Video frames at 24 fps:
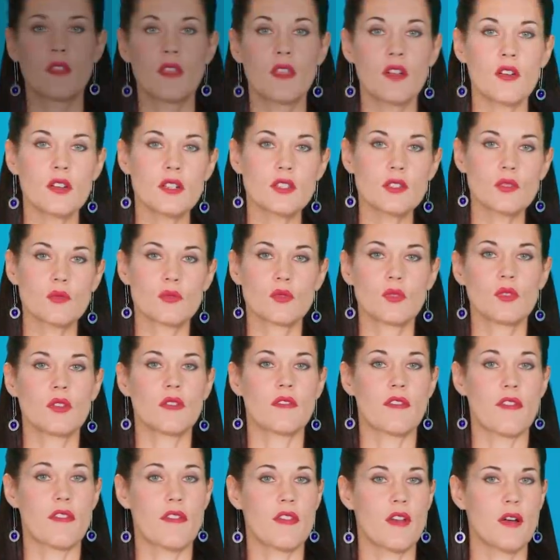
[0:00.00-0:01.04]
There is a rule
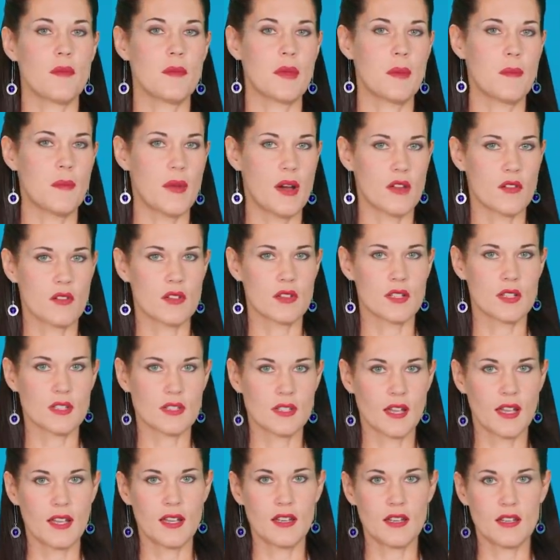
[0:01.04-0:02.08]
of thumb in modern
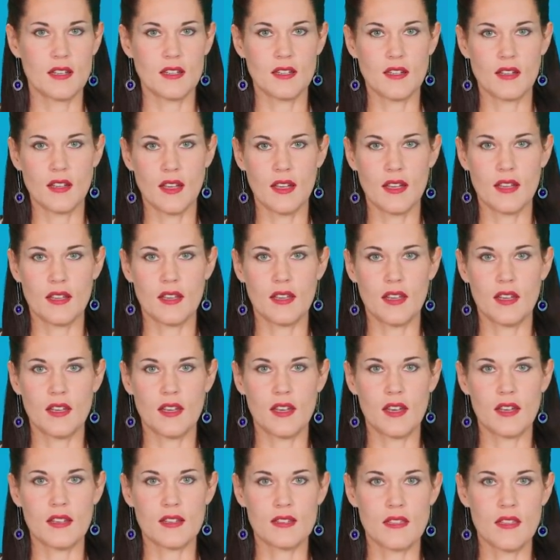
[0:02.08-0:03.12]
society today, and
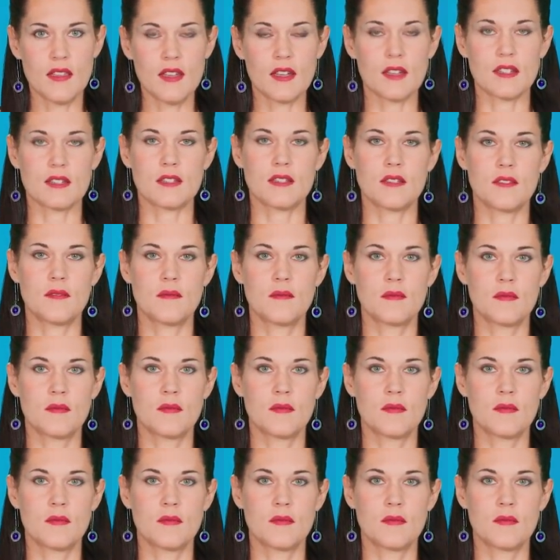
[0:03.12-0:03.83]
it is this